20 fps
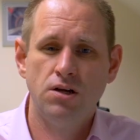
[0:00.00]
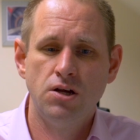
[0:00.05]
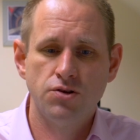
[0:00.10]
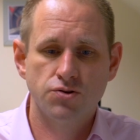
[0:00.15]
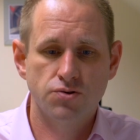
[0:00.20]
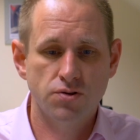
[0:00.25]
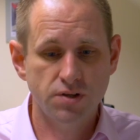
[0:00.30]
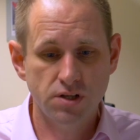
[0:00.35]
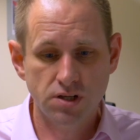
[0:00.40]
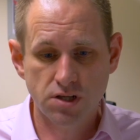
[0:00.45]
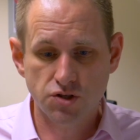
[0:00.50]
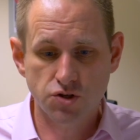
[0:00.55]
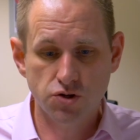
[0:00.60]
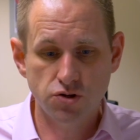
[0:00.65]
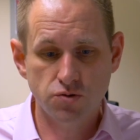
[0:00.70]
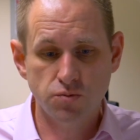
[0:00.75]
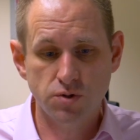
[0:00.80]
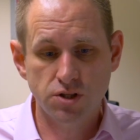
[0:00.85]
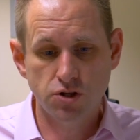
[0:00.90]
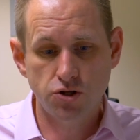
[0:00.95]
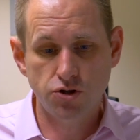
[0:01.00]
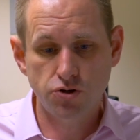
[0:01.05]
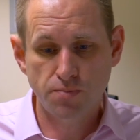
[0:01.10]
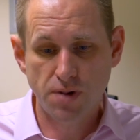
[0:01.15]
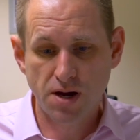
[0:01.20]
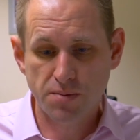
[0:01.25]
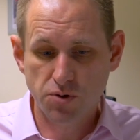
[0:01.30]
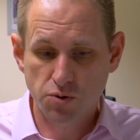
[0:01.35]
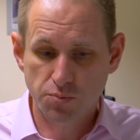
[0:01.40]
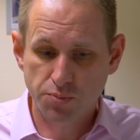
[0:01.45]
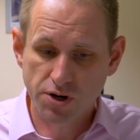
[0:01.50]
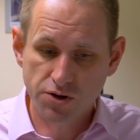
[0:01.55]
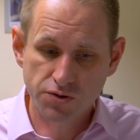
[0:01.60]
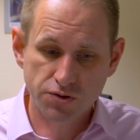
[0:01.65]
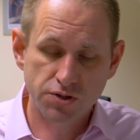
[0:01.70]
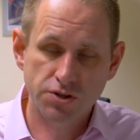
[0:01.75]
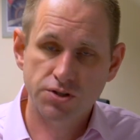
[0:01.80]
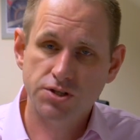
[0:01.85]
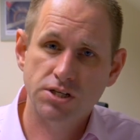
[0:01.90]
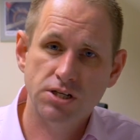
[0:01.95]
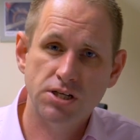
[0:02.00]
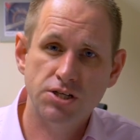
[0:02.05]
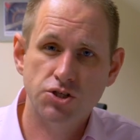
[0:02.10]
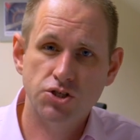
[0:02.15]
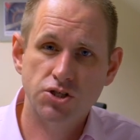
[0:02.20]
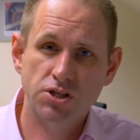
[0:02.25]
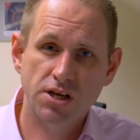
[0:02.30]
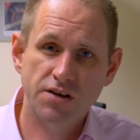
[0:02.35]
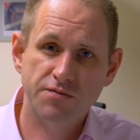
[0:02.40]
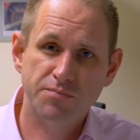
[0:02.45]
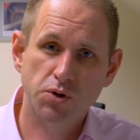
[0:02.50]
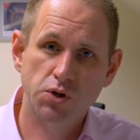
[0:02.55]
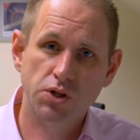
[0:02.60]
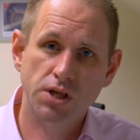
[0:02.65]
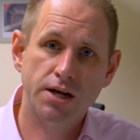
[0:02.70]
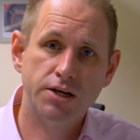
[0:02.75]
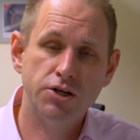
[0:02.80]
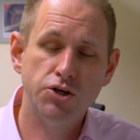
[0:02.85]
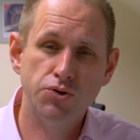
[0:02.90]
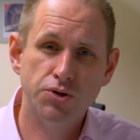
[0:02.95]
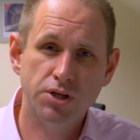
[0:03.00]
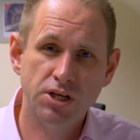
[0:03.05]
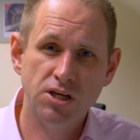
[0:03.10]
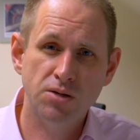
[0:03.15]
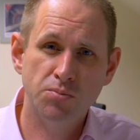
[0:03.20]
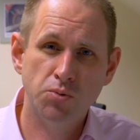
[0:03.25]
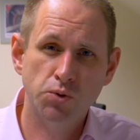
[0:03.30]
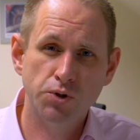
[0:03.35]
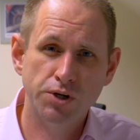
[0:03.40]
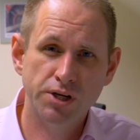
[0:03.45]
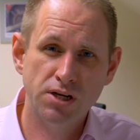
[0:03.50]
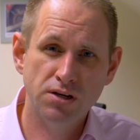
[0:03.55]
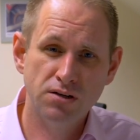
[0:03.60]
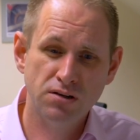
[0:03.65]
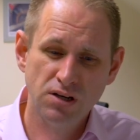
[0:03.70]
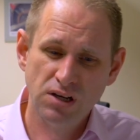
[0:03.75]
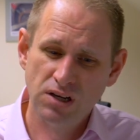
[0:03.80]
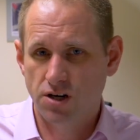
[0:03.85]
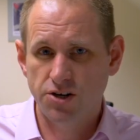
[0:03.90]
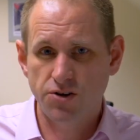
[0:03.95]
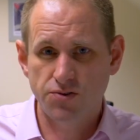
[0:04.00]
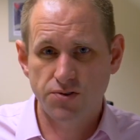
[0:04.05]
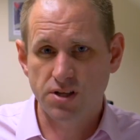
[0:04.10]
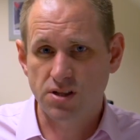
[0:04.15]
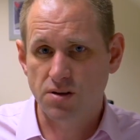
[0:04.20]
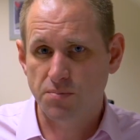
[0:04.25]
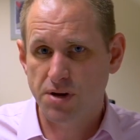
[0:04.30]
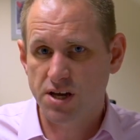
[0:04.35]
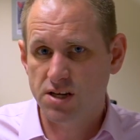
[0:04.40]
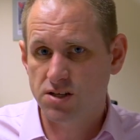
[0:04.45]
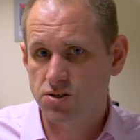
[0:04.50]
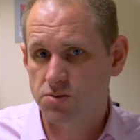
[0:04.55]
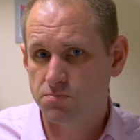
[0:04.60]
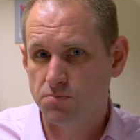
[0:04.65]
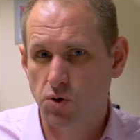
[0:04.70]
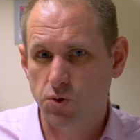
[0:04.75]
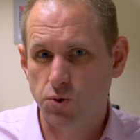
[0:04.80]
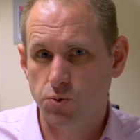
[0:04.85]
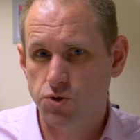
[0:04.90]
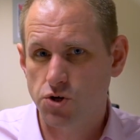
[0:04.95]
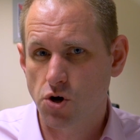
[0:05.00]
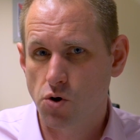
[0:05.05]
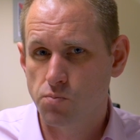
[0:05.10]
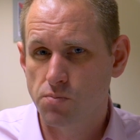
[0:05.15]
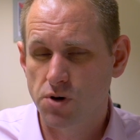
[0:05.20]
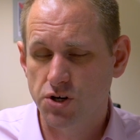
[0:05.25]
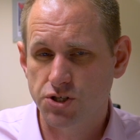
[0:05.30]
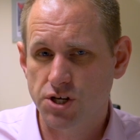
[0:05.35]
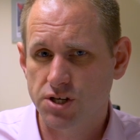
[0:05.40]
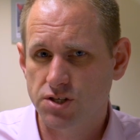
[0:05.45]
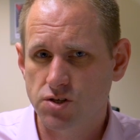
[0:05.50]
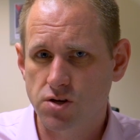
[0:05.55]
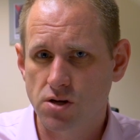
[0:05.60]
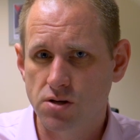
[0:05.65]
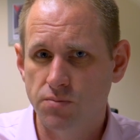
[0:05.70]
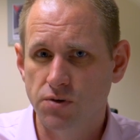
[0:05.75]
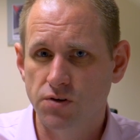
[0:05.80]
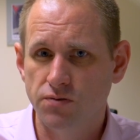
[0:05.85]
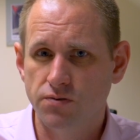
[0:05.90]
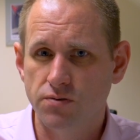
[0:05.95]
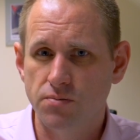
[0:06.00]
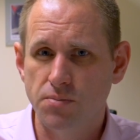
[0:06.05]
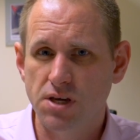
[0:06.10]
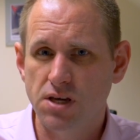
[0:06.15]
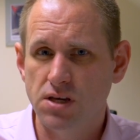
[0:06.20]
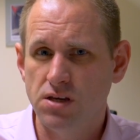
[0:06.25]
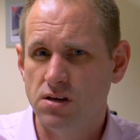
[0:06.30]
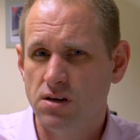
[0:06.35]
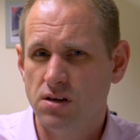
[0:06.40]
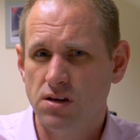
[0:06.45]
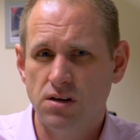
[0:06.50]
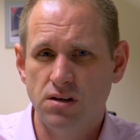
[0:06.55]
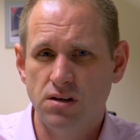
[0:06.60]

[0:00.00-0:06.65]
So I think it's good with the new MacBook Pro 13-inch that they've put that new keyboard in. I don't think the base models hold much excitement for me.